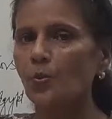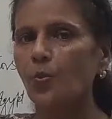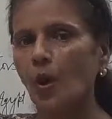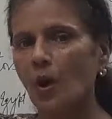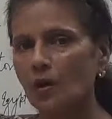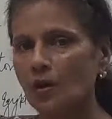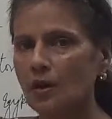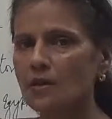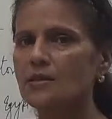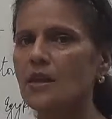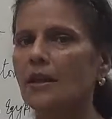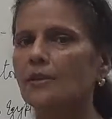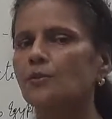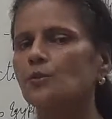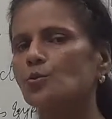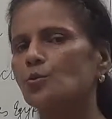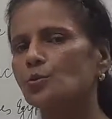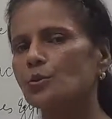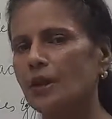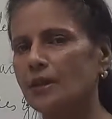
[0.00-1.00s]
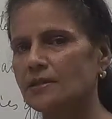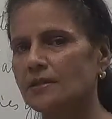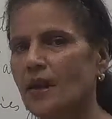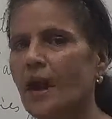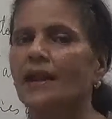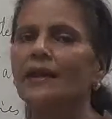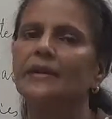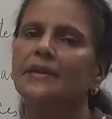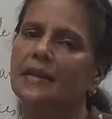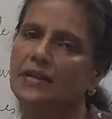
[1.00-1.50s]
workers and jute
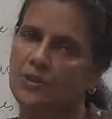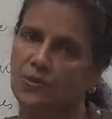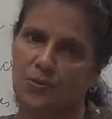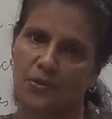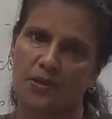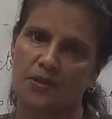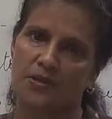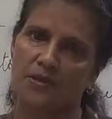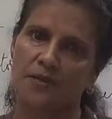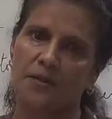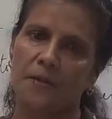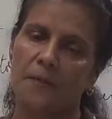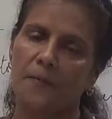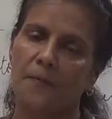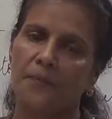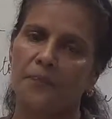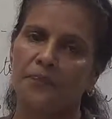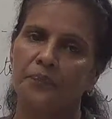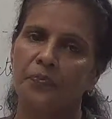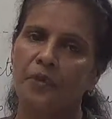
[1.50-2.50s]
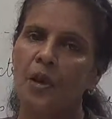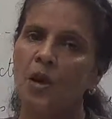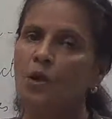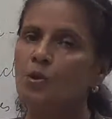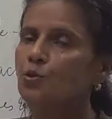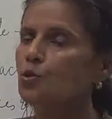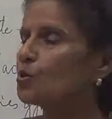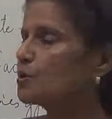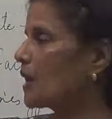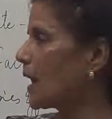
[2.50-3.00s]
textile industries.
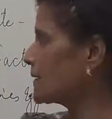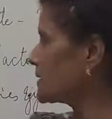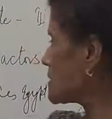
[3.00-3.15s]
So that